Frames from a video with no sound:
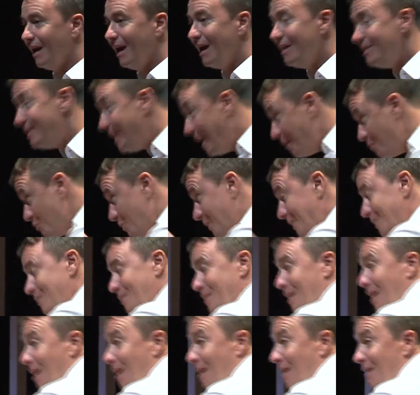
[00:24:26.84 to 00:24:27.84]
And then we
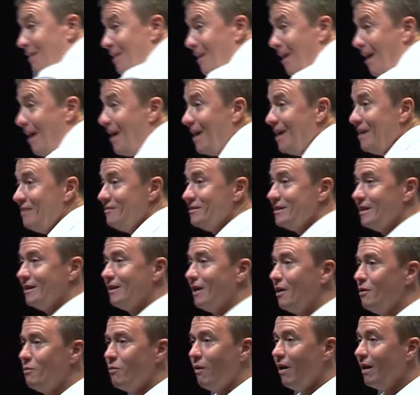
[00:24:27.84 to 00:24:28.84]
look at our lives
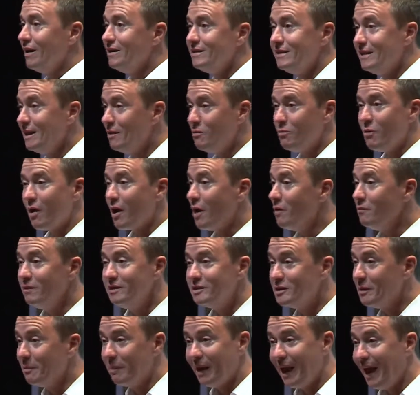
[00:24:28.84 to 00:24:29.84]
and go, why isn't it
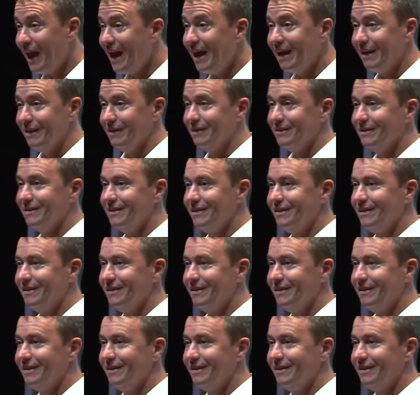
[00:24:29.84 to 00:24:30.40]
going to plan?